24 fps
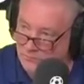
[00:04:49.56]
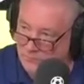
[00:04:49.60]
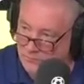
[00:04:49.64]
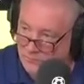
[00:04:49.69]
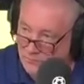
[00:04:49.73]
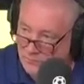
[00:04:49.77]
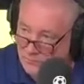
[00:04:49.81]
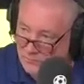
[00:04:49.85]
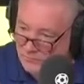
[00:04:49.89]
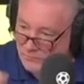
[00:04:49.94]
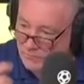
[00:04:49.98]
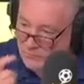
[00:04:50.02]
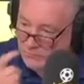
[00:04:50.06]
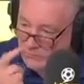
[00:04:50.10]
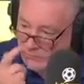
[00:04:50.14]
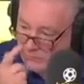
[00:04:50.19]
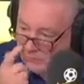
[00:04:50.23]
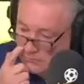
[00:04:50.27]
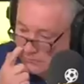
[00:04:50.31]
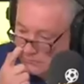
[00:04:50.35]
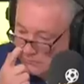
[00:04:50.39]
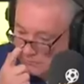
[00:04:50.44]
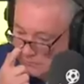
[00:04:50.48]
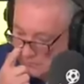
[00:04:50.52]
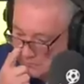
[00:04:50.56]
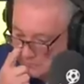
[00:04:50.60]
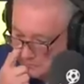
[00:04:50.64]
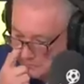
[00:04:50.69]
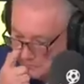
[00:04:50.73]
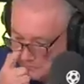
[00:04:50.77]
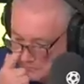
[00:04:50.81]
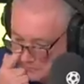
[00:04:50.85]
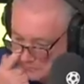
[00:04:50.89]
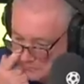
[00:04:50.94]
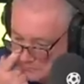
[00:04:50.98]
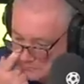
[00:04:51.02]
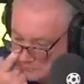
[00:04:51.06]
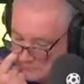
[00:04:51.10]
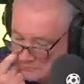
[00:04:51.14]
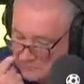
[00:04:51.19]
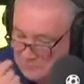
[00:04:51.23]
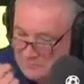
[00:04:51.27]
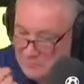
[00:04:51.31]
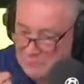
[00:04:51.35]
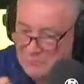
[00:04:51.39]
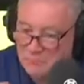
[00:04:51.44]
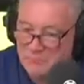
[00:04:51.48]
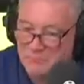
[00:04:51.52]

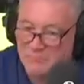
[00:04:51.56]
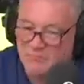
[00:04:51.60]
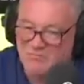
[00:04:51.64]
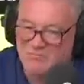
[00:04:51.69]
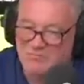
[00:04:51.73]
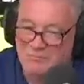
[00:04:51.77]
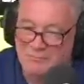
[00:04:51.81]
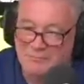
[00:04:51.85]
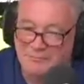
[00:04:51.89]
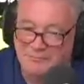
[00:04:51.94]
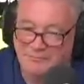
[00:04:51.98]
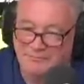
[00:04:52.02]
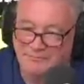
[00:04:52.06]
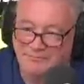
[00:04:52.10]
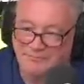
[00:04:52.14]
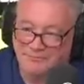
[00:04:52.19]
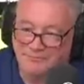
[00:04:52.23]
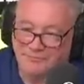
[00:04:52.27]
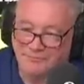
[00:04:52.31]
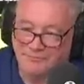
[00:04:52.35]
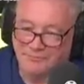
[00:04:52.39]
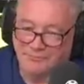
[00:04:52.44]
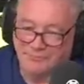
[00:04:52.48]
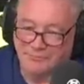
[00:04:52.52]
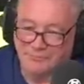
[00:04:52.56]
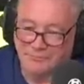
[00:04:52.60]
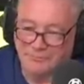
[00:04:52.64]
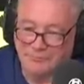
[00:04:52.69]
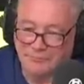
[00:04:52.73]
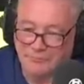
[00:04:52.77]
No words are spoken by the person on screen.